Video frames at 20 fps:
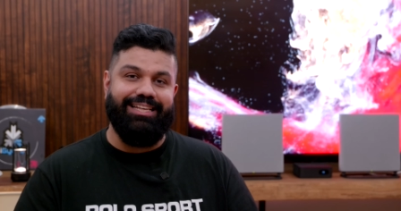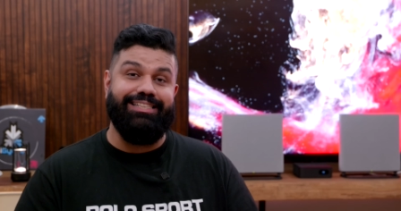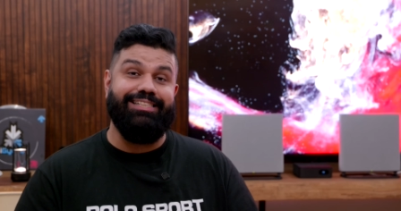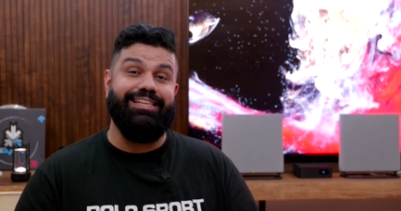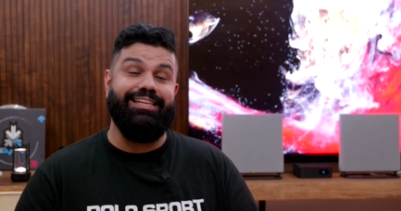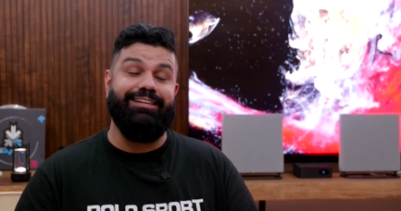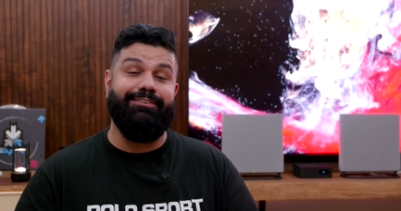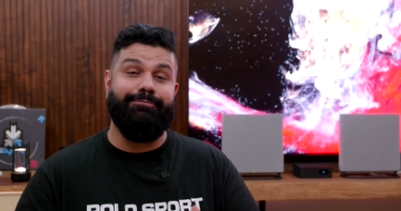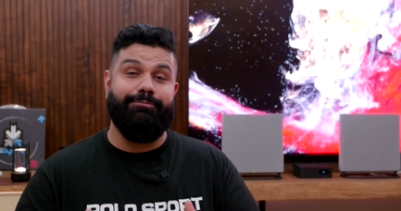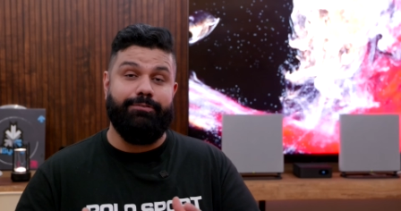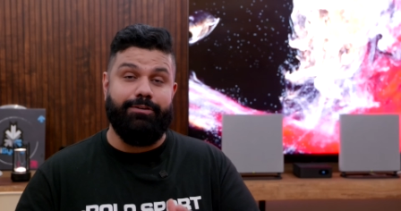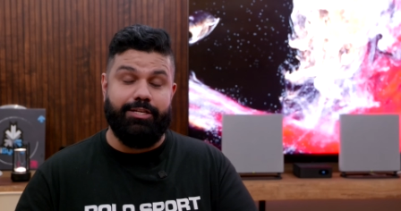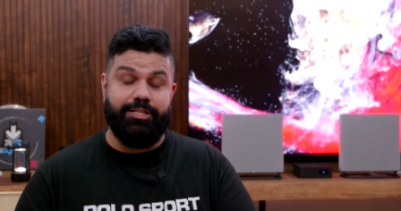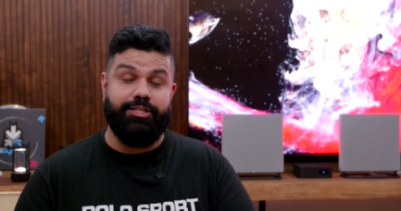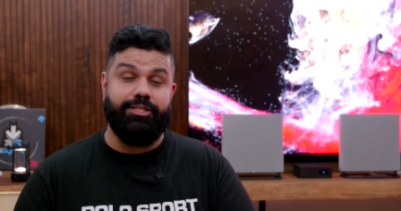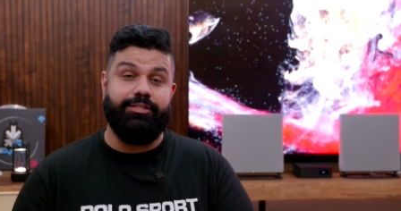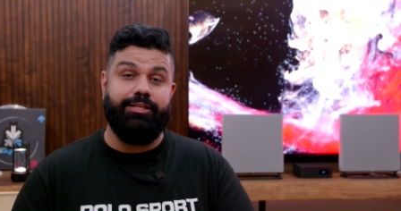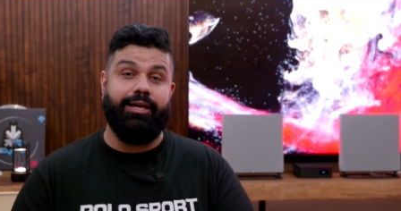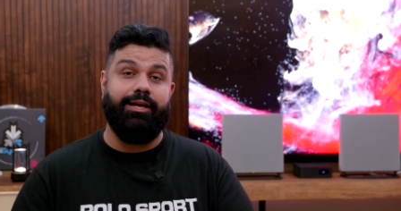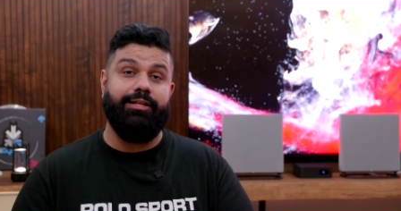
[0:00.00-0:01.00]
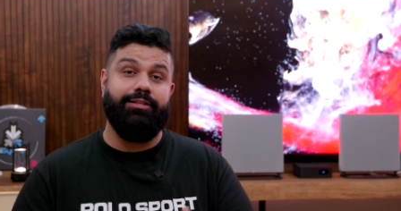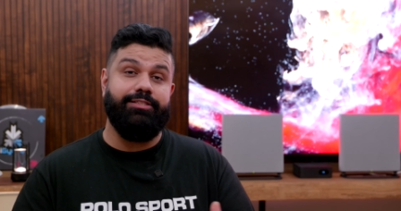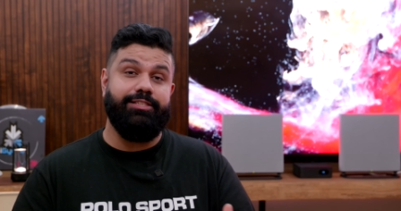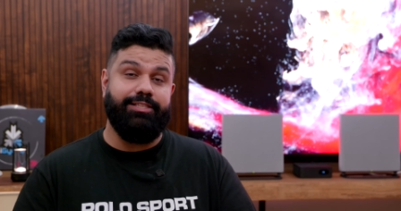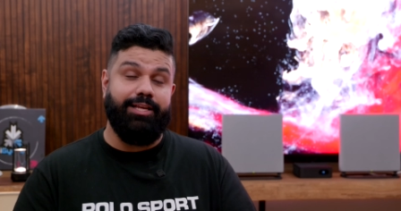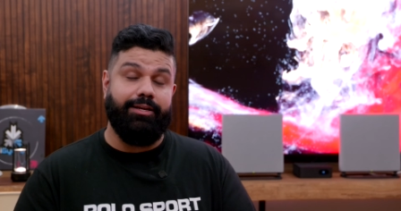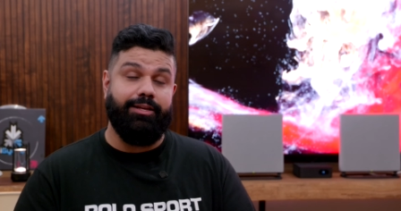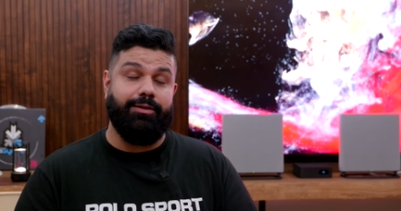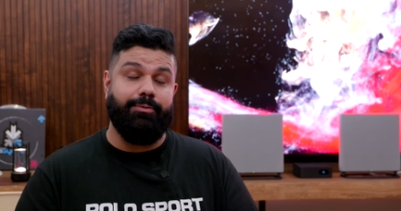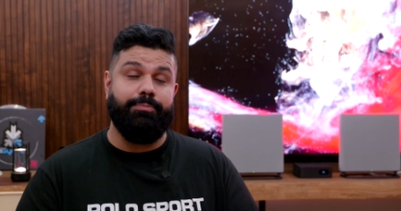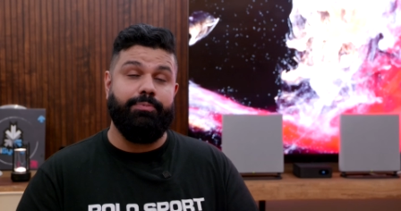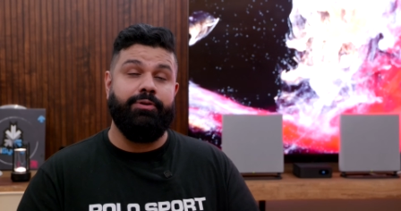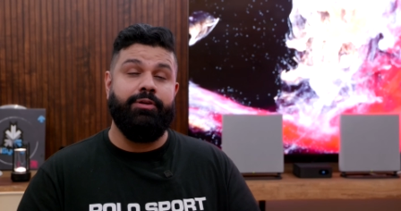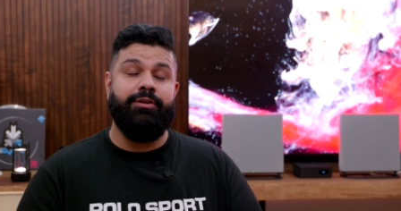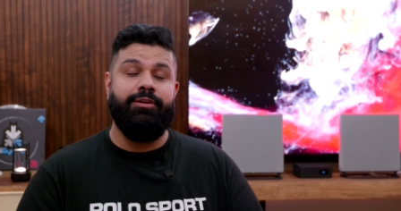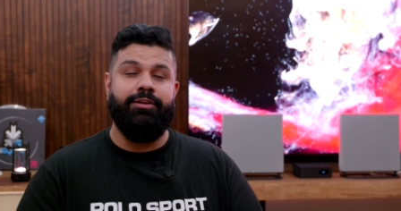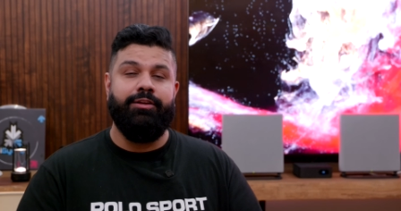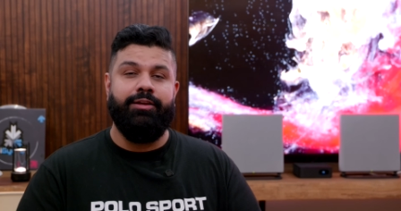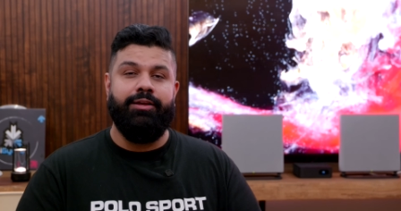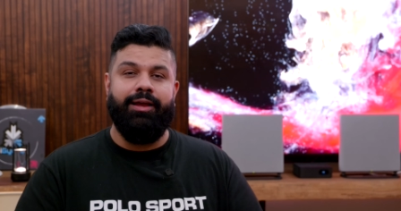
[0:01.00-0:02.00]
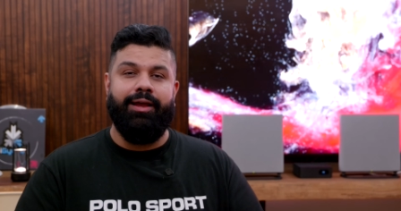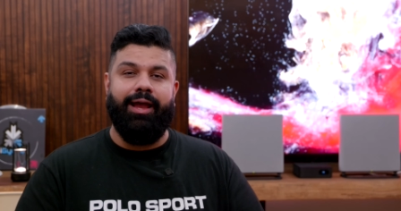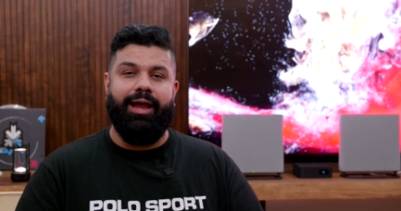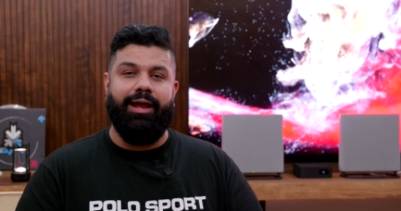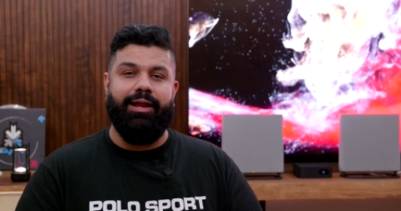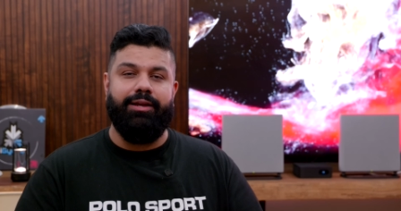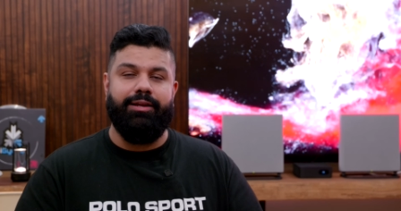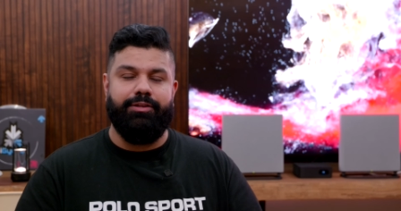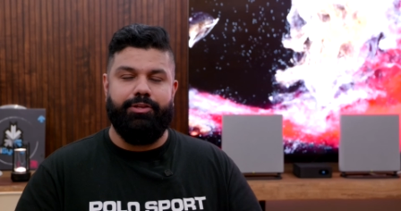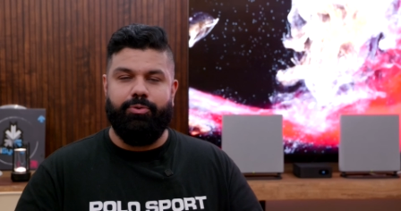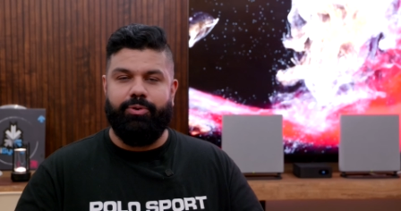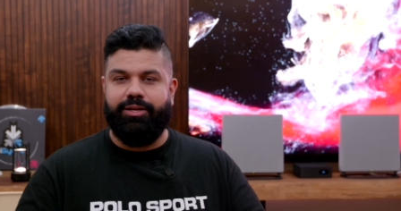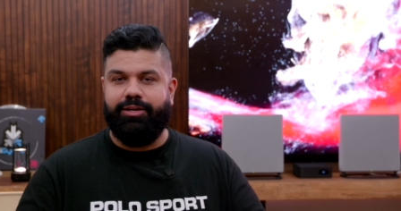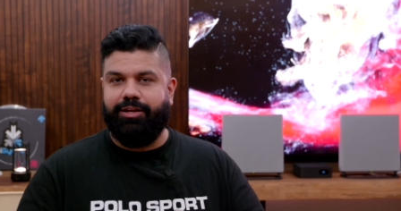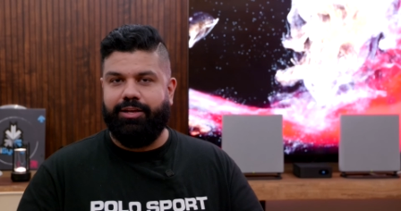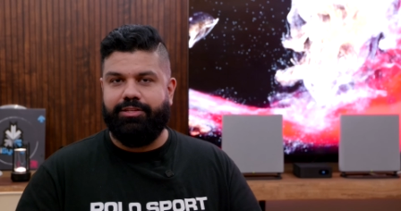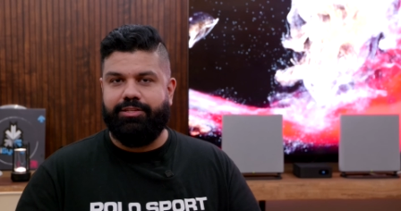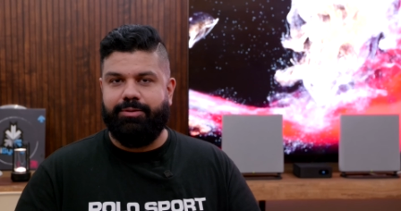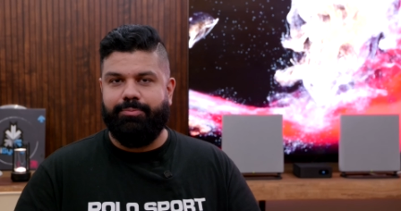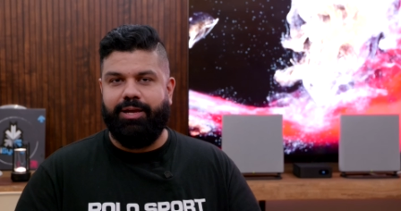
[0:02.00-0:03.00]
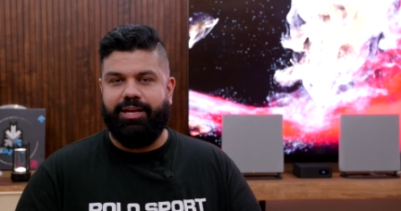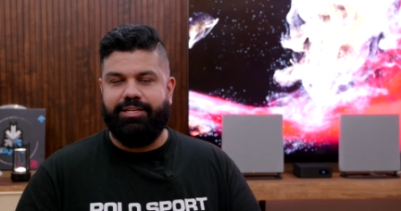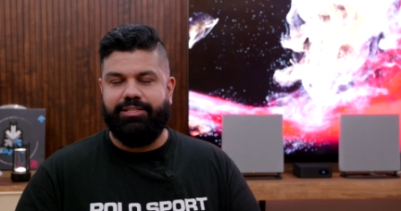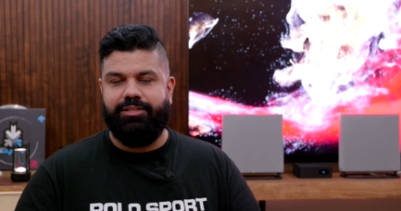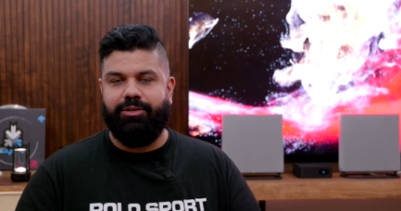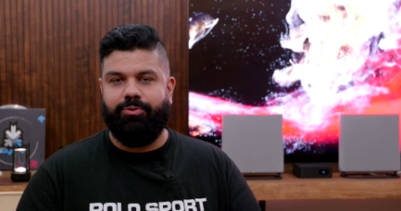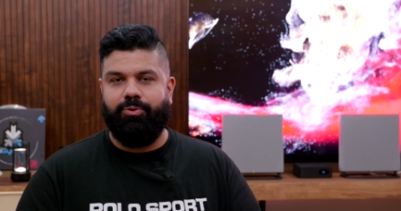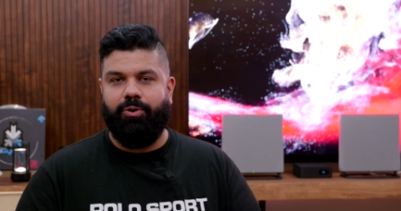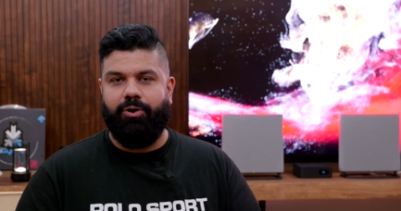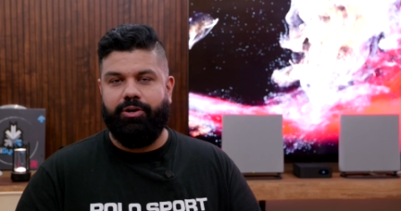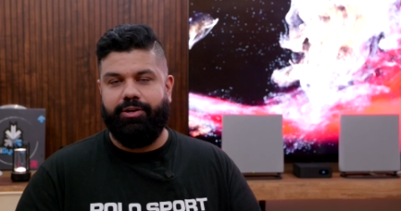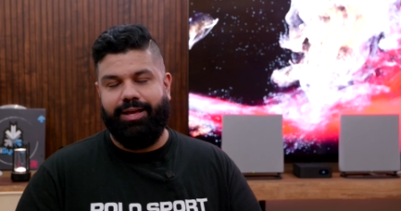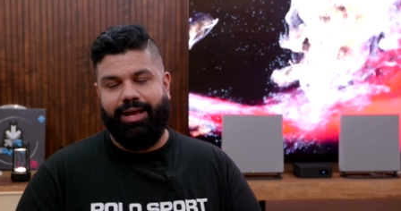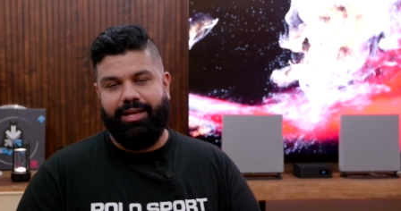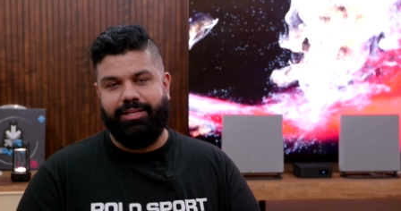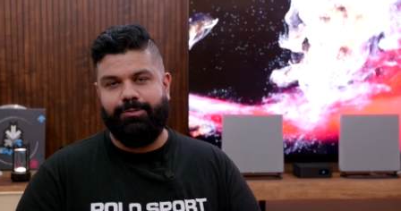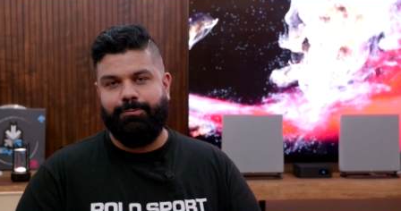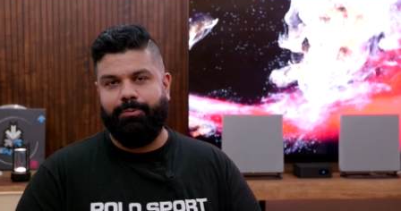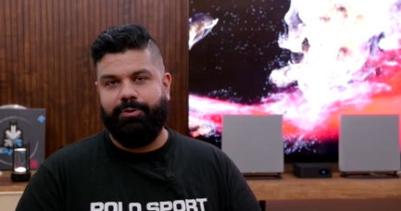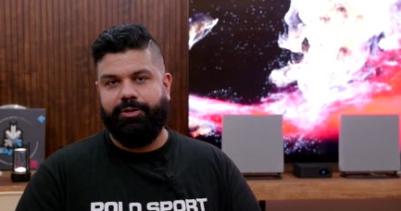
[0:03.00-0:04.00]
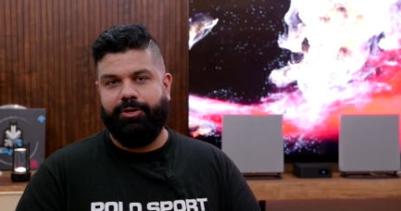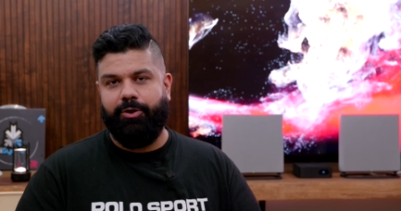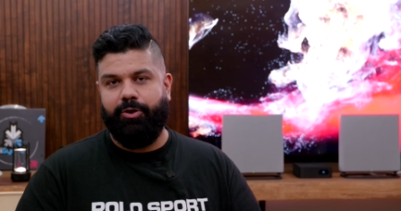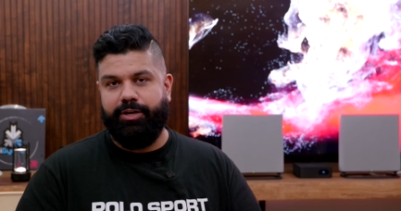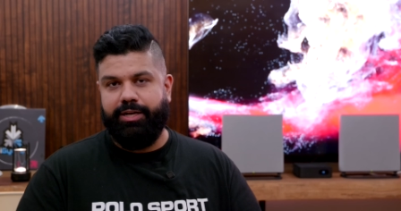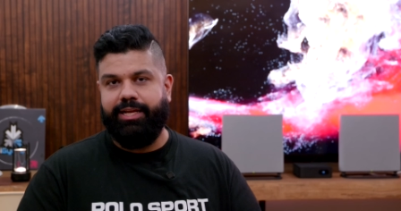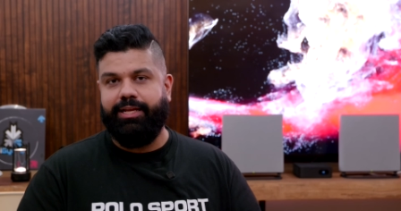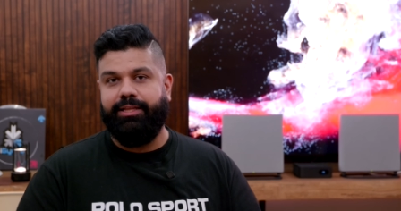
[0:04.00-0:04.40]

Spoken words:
easy, versatile setup, and you can customize the quad as per your